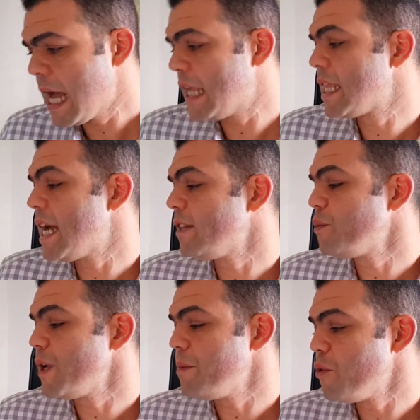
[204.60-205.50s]
And
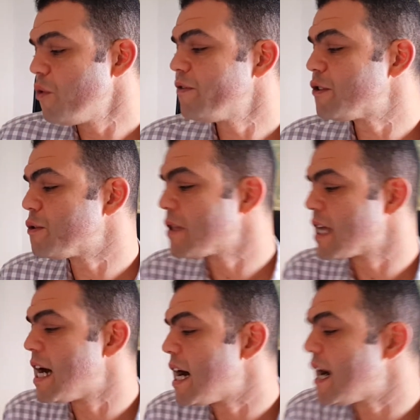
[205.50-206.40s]
then we moved to
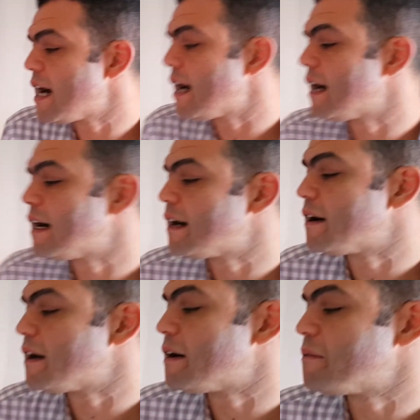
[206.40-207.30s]

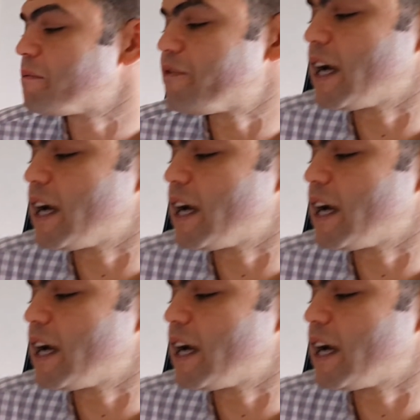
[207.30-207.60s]
the